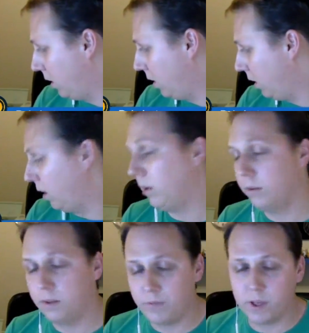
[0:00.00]
it'll
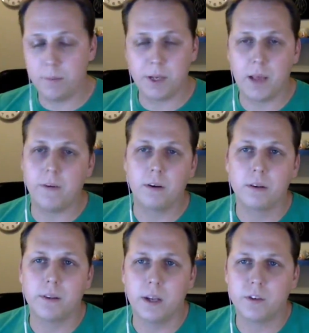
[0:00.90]
definitely come together
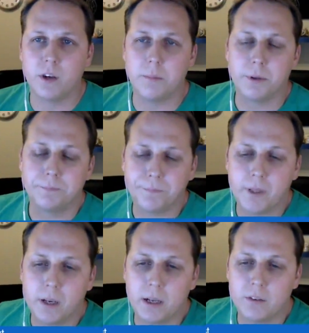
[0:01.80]
in the next chapter,
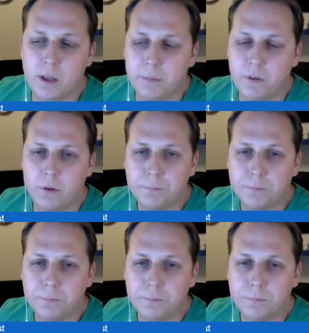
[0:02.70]
in the next episode.